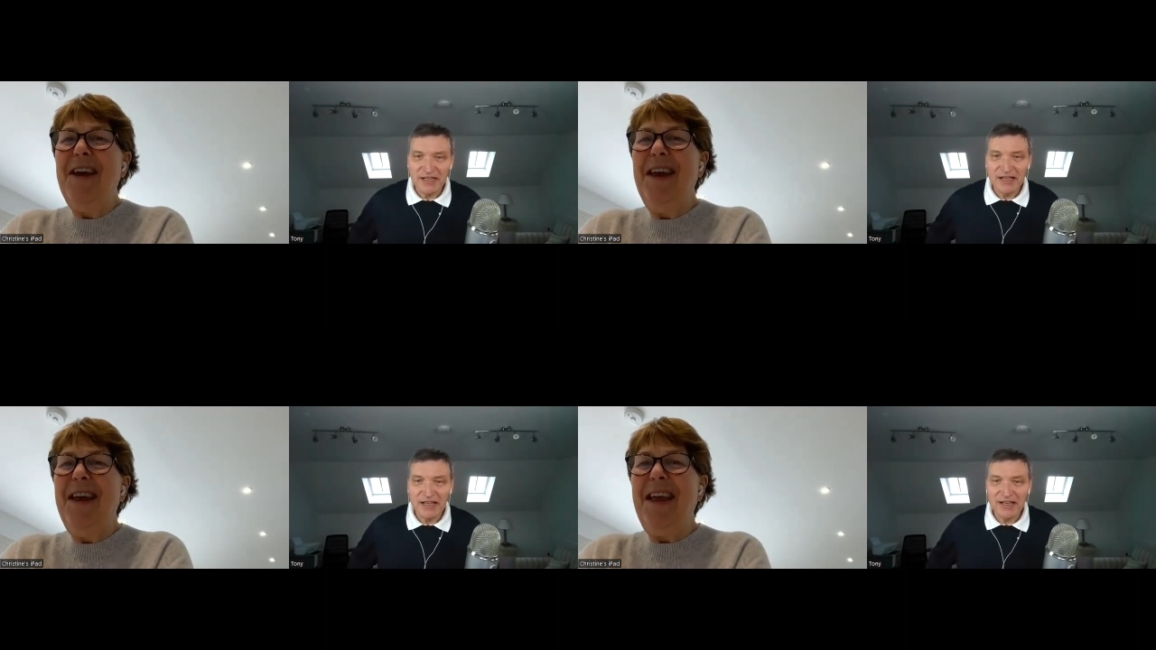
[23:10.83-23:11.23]

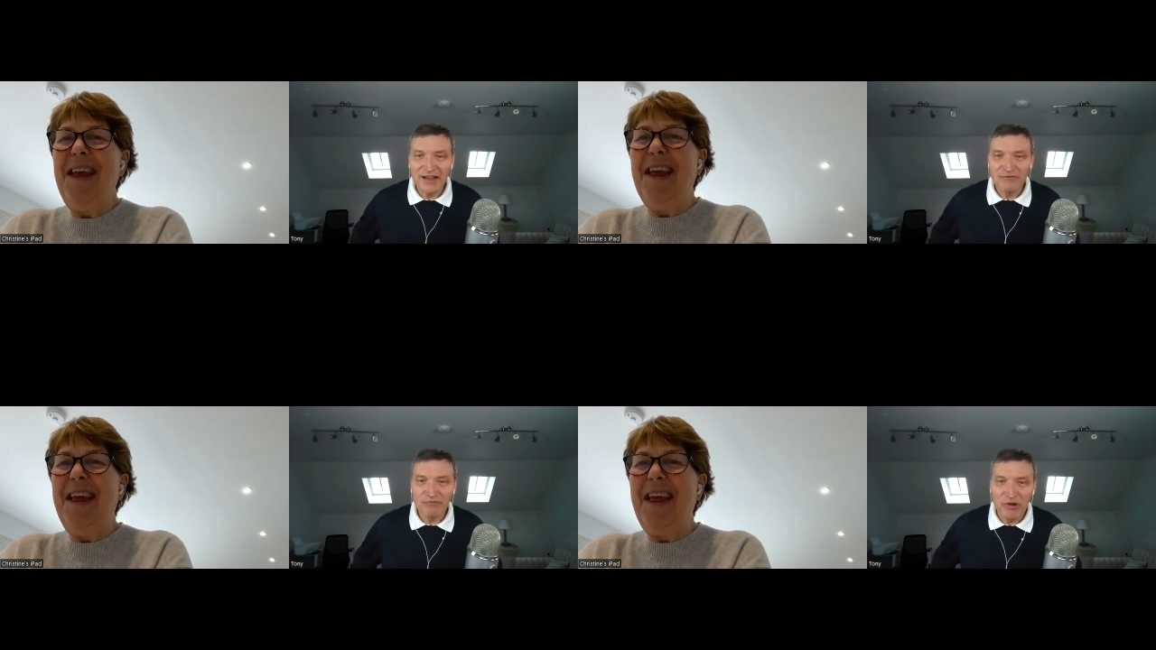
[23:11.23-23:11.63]
Speaker 1: and, and
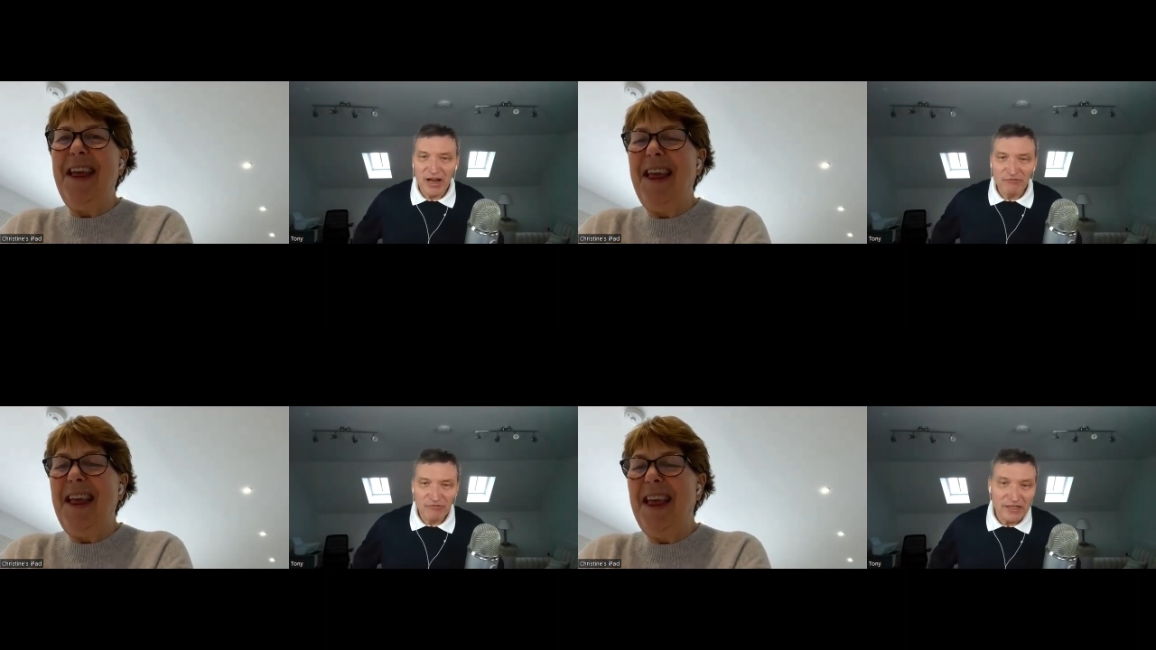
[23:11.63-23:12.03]
i've
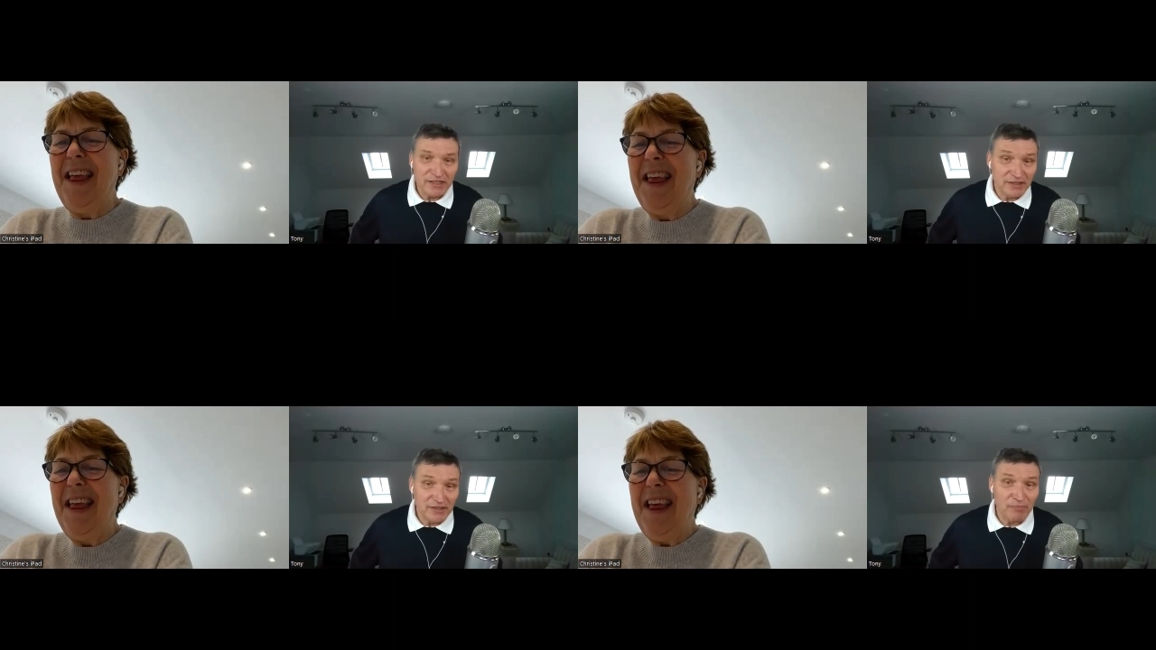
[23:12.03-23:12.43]
i've
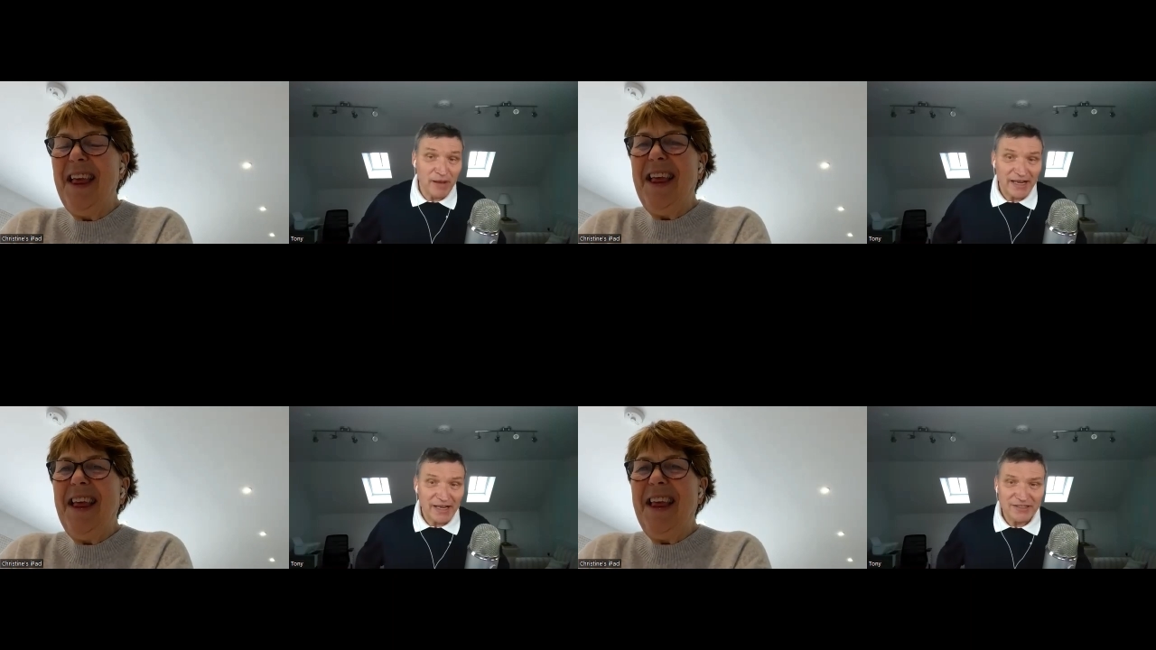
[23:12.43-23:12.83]
written the
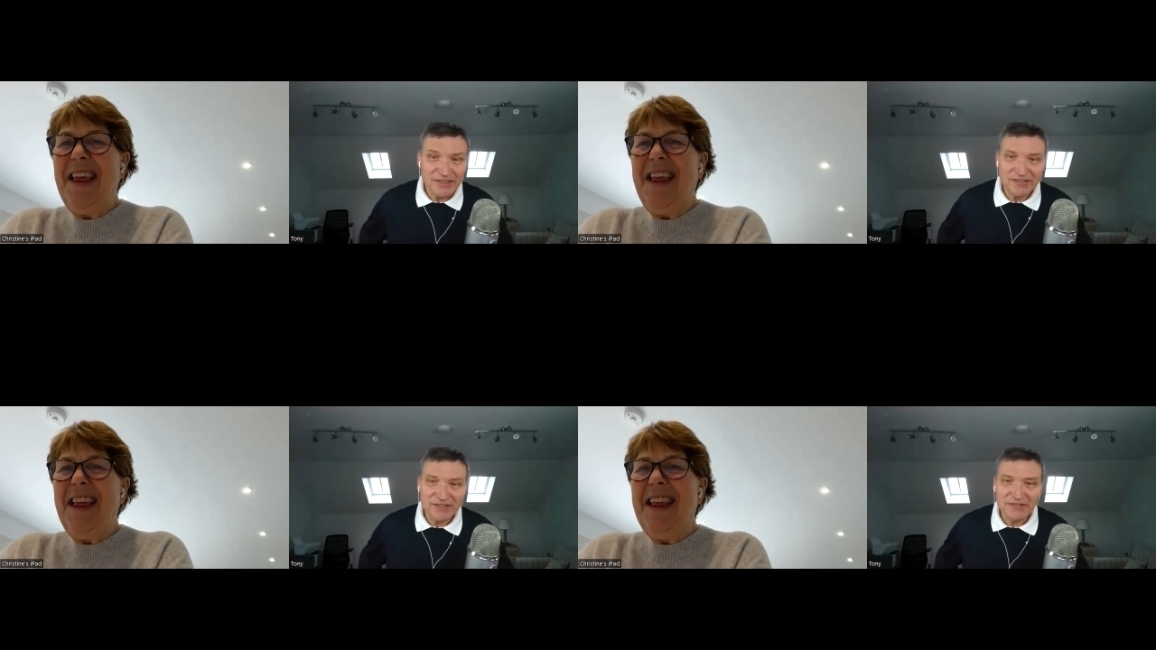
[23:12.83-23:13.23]

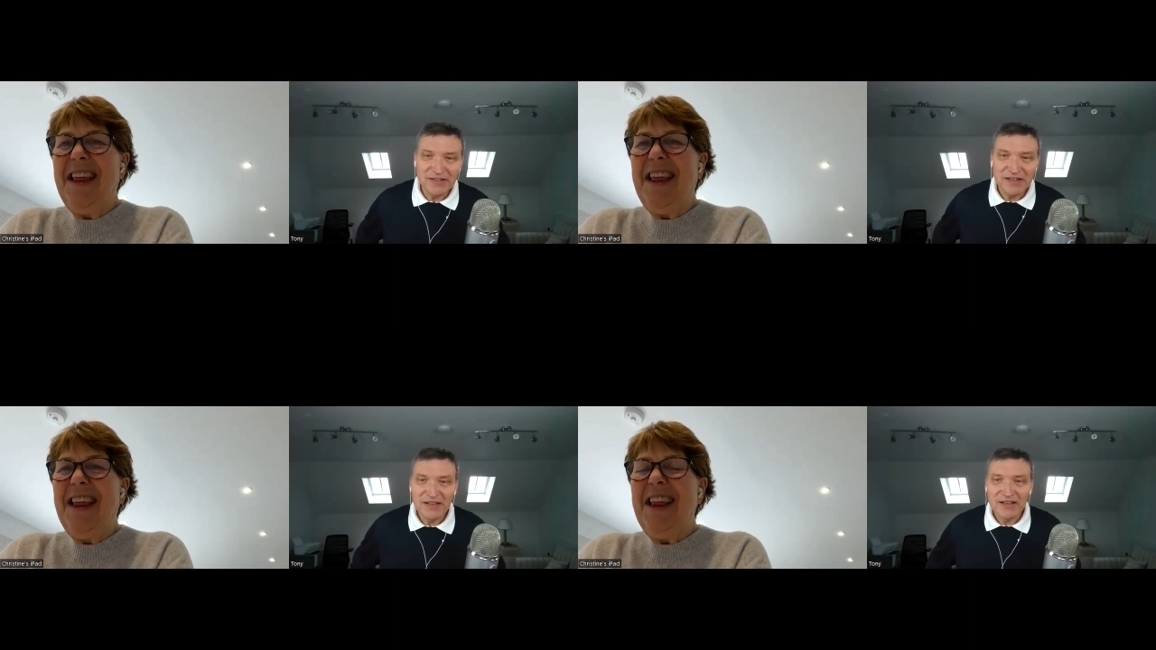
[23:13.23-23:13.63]
balance
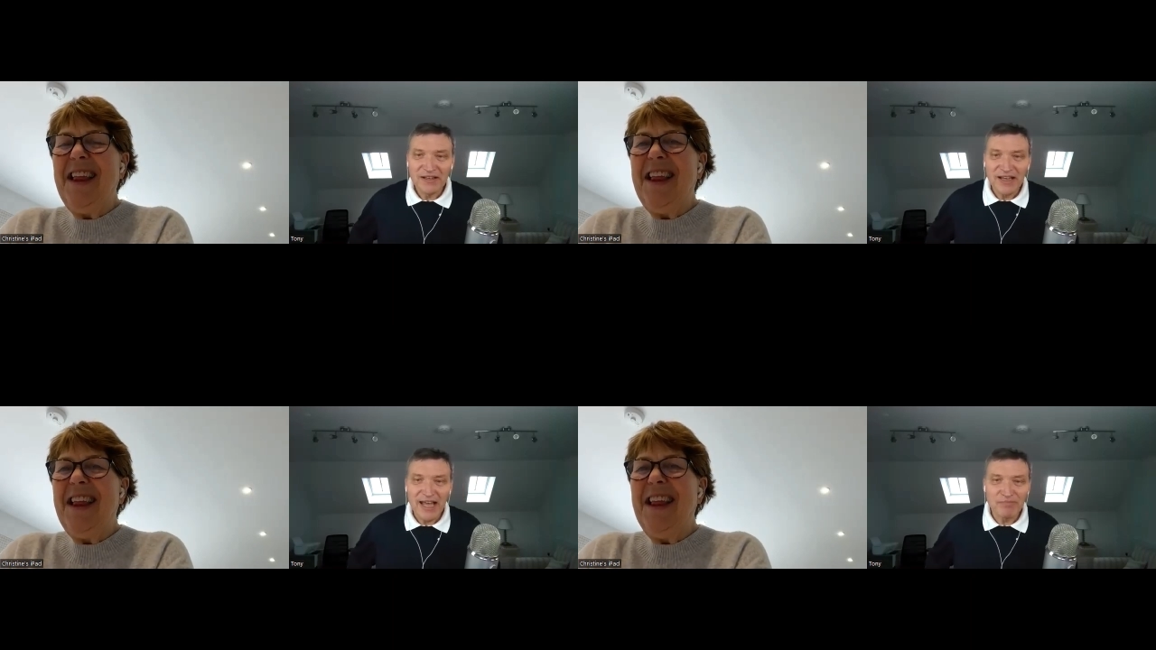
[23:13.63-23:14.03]

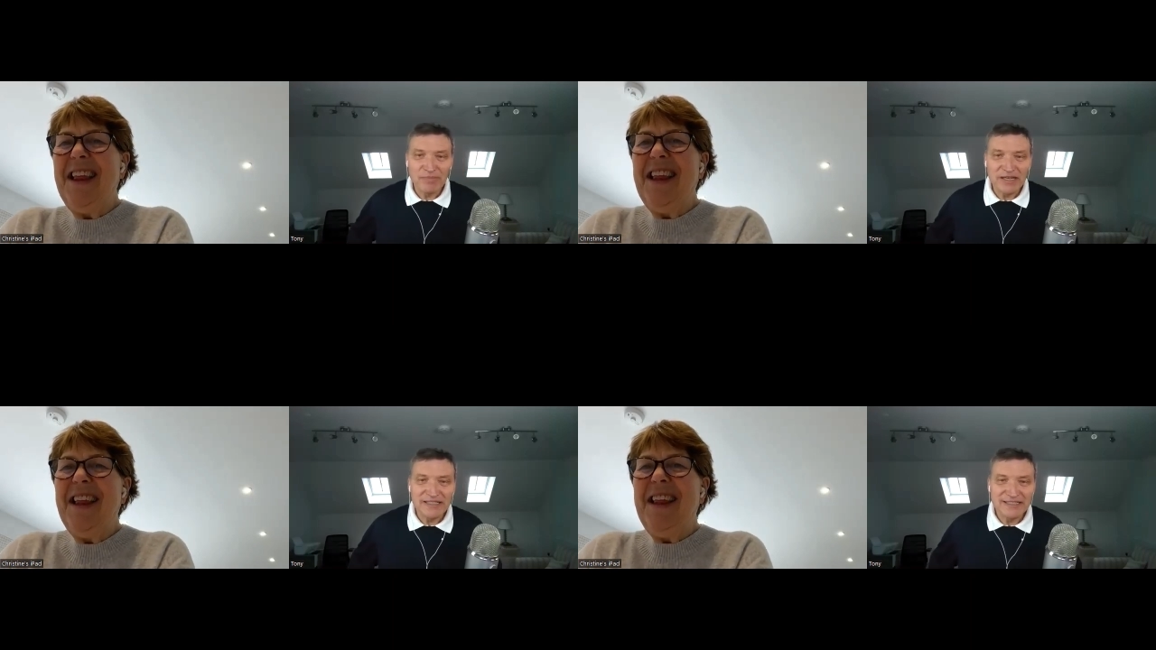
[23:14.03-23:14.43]

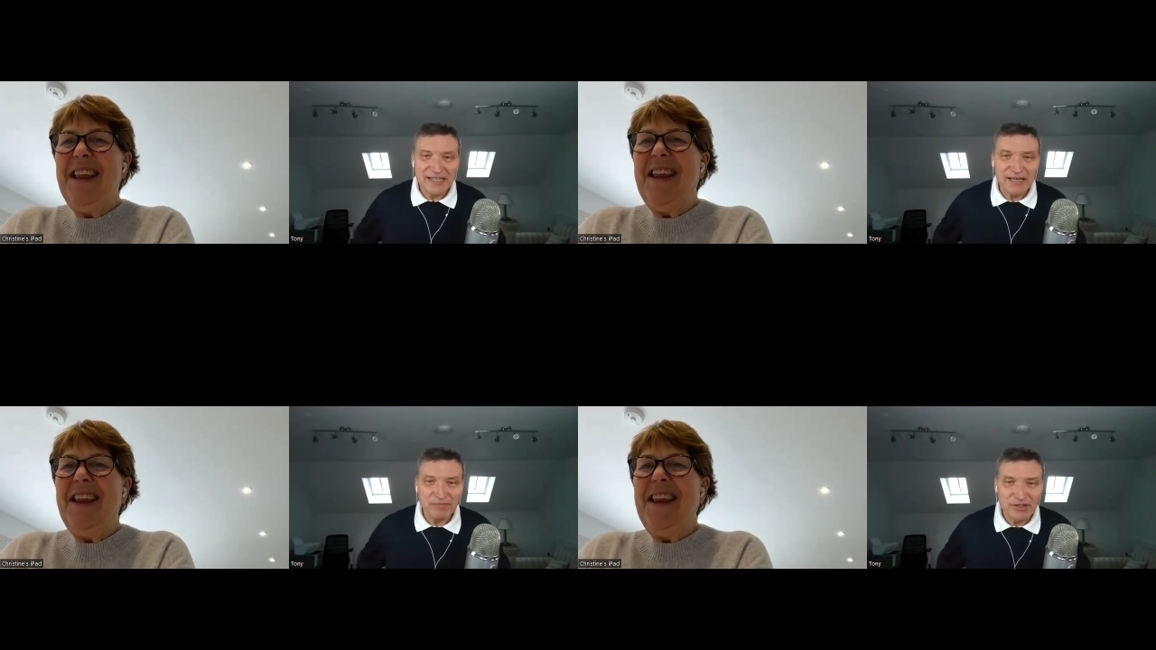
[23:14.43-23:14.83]
had been
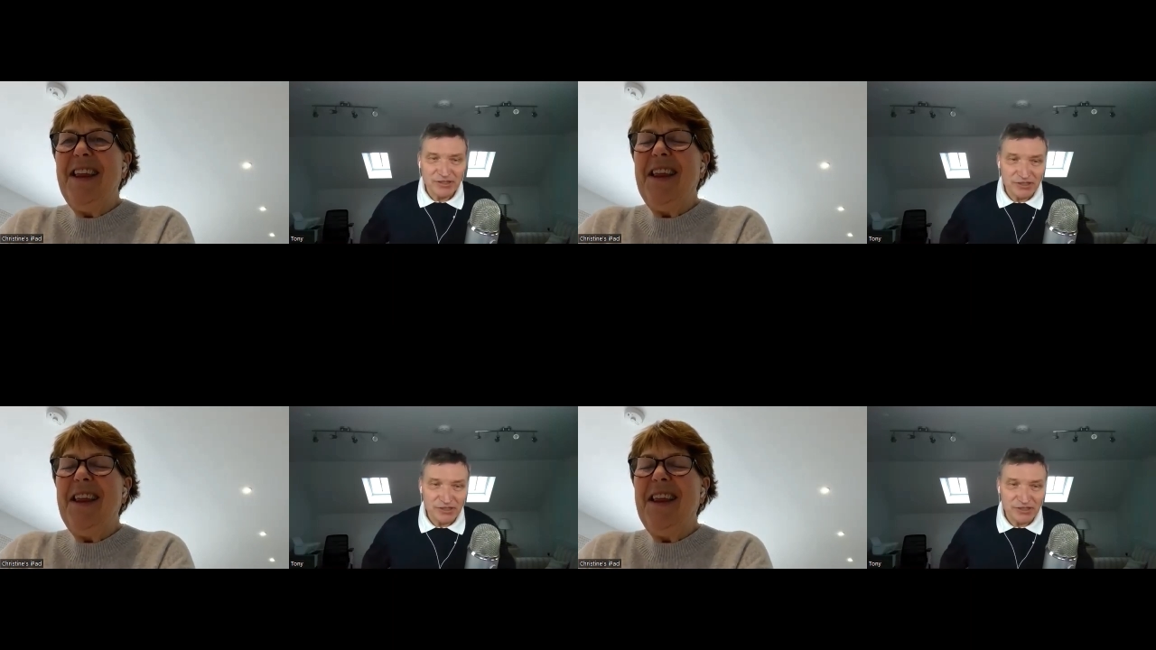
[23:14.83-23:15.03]
tipped.